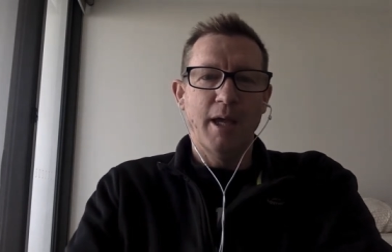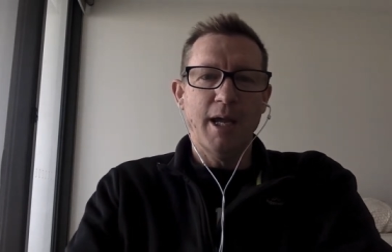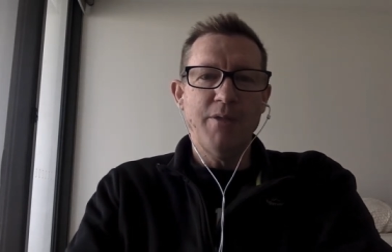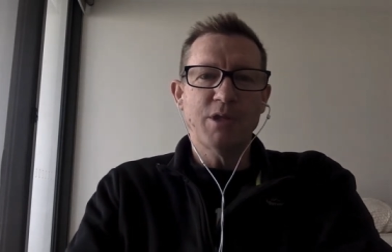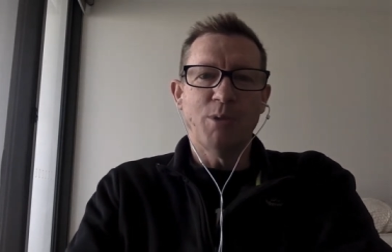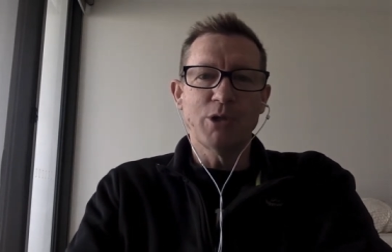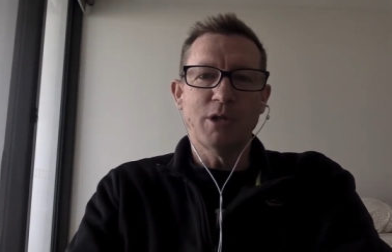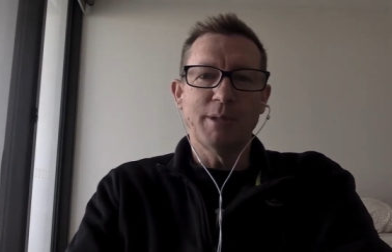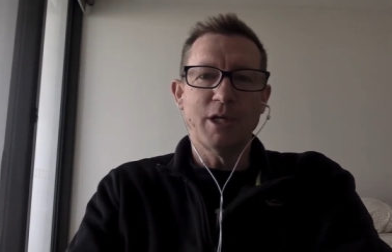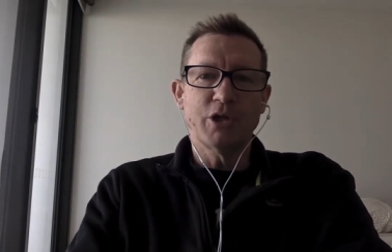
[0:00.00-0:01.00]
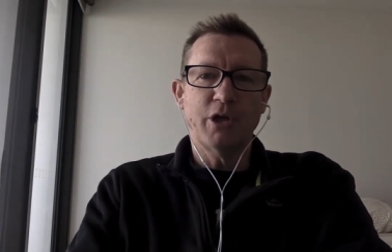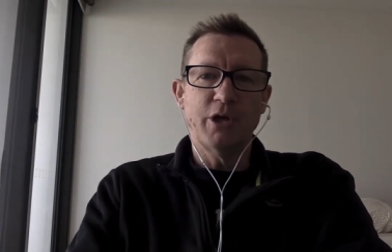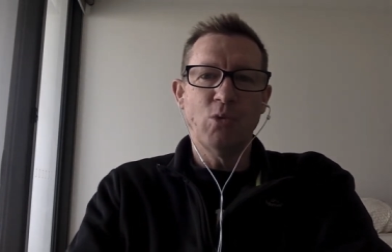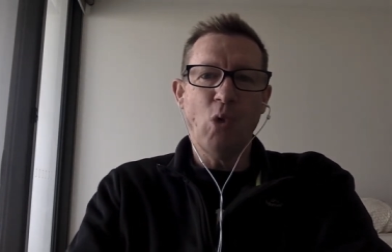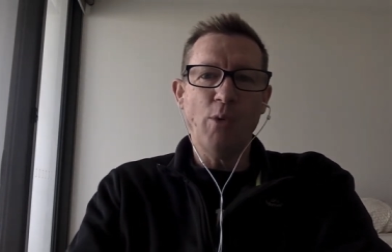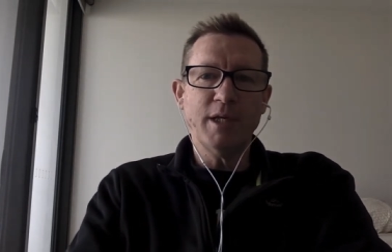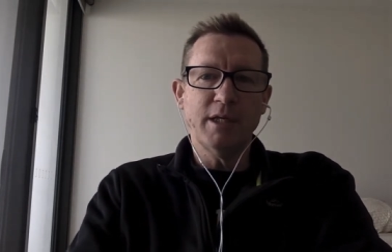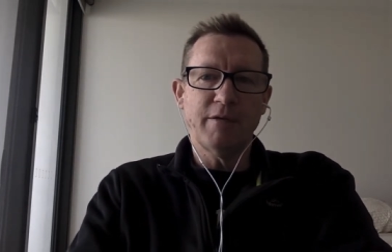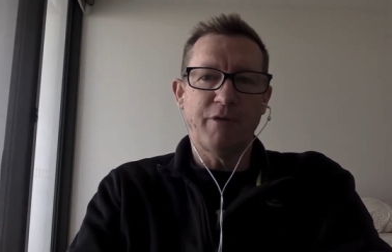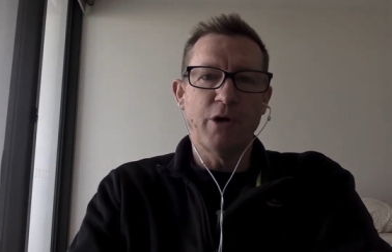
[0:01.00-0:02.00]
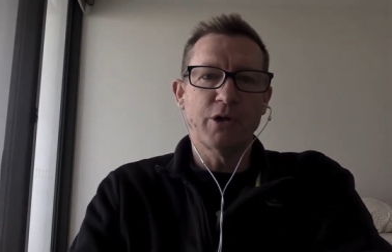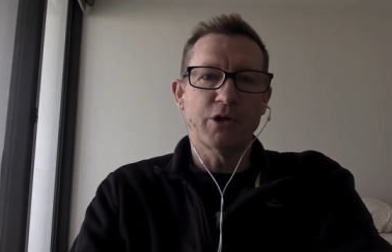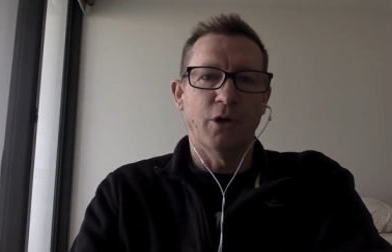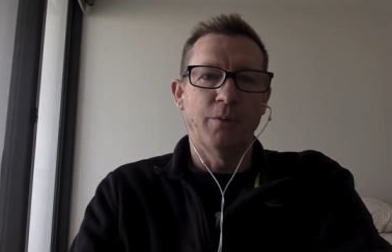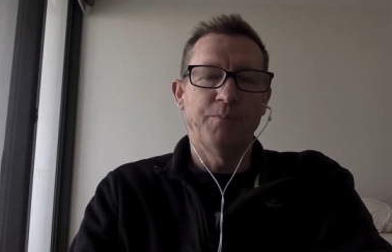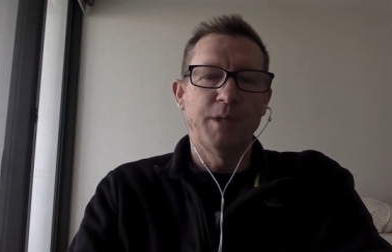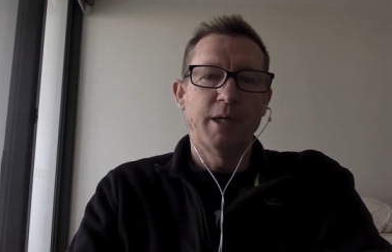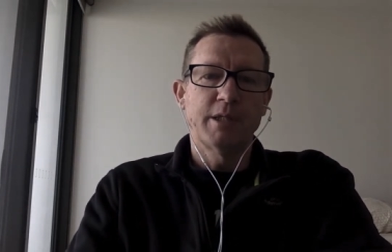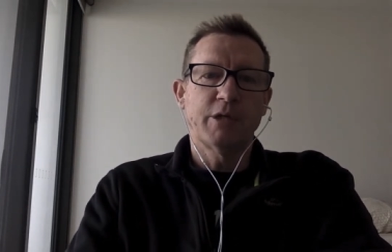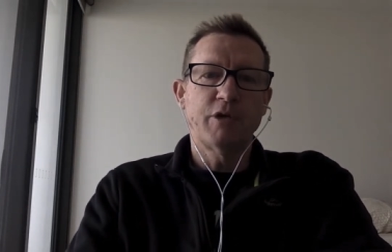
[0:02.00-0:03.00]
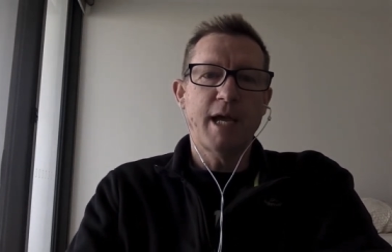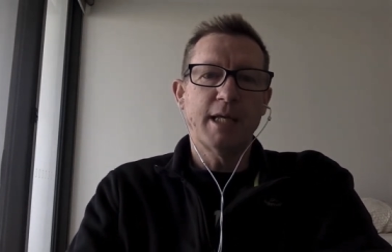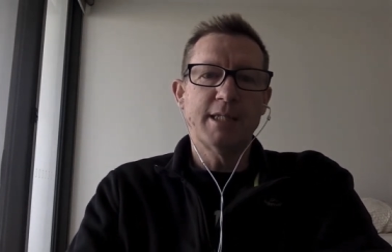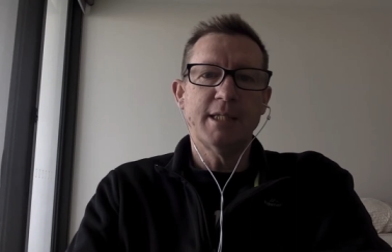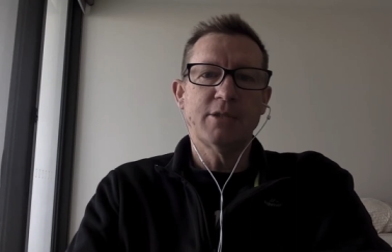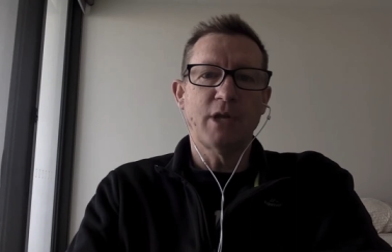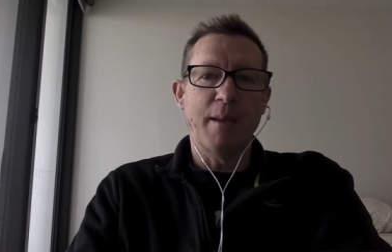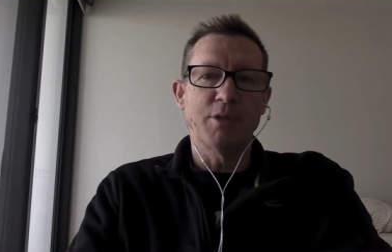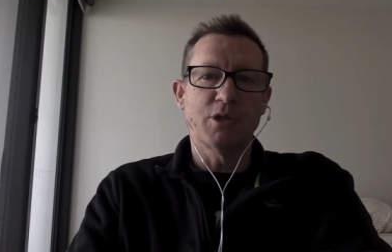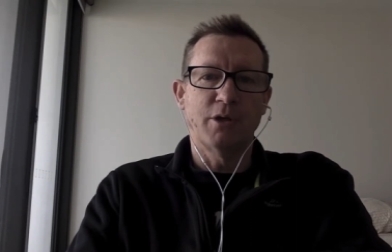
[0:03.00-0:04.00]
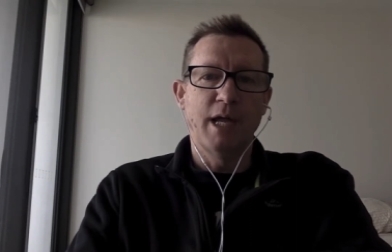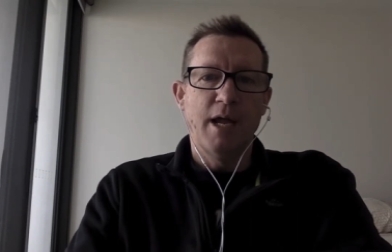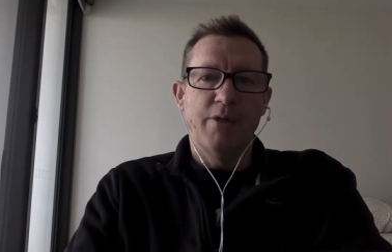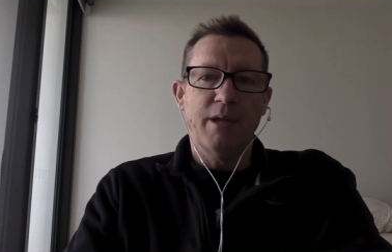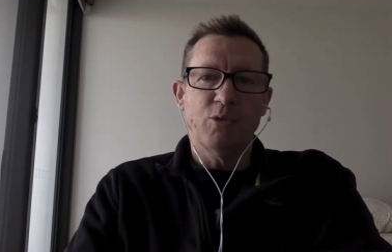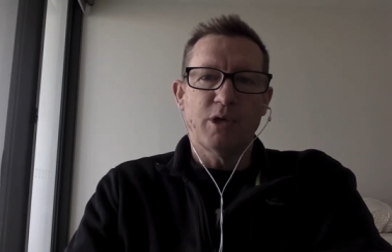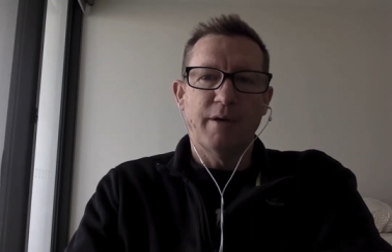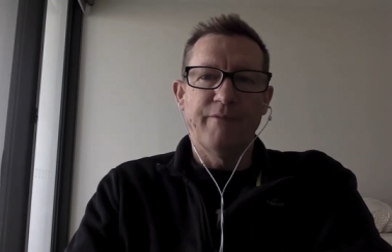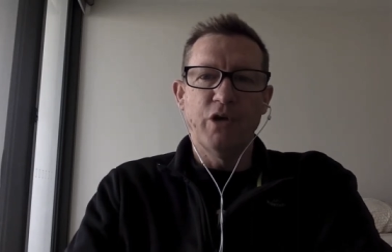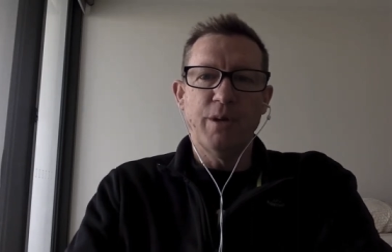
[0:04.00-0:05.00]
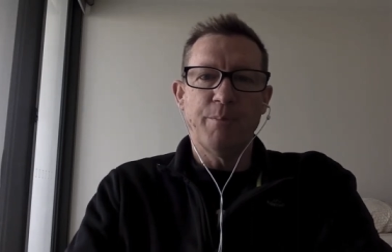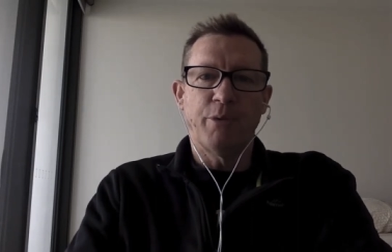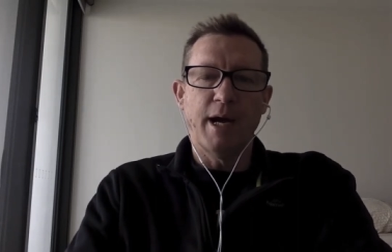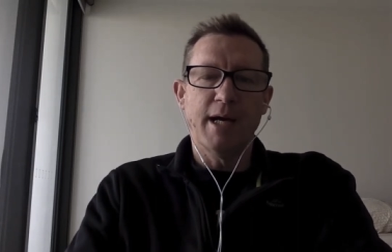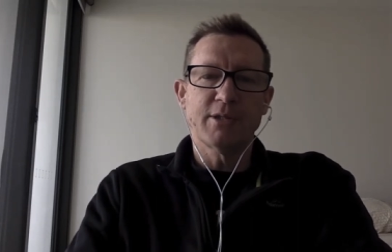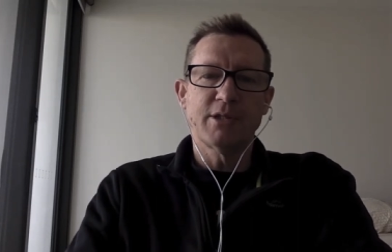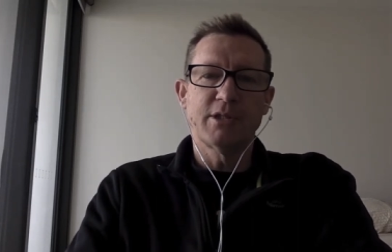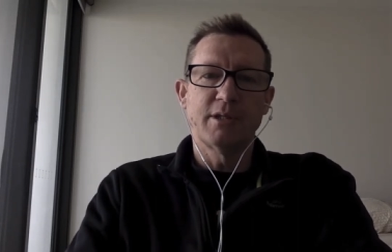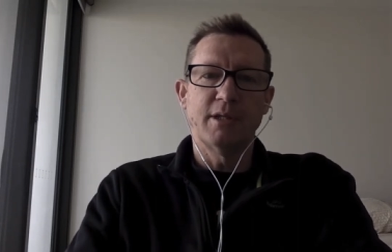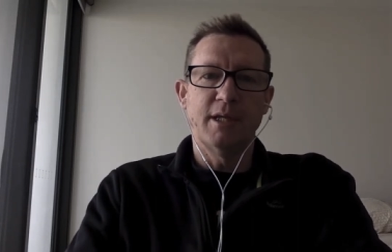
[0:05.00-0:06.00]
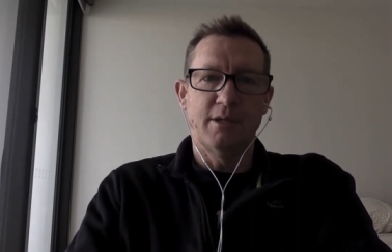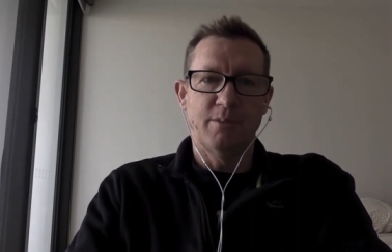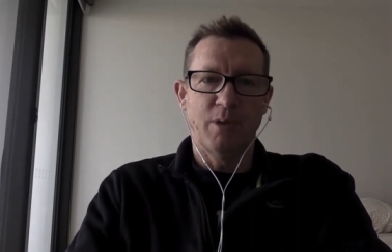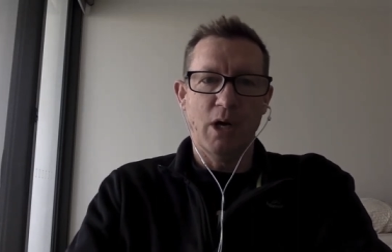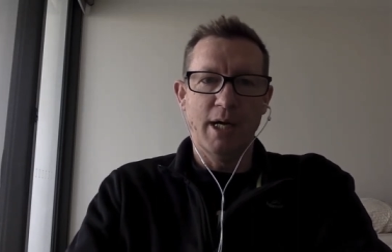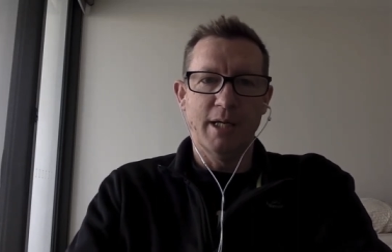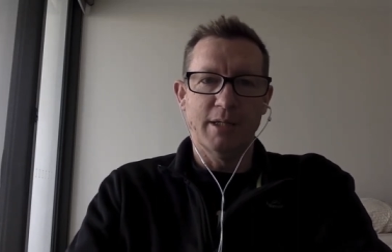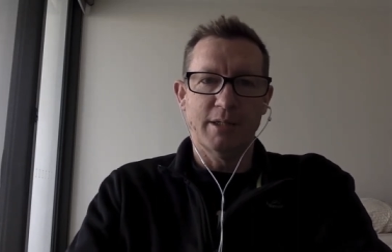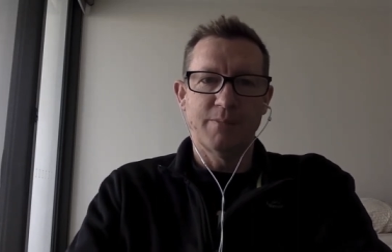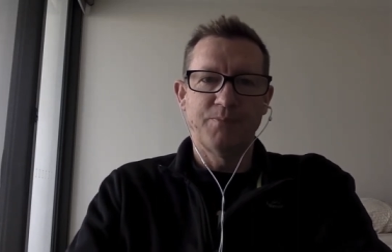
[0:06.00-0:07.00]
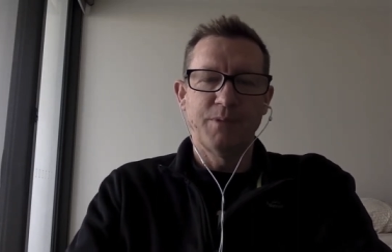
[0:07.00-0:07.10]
In this module, I'm going to show you what we need to focus on to create listings on Amazon that will convert browsers into buyers.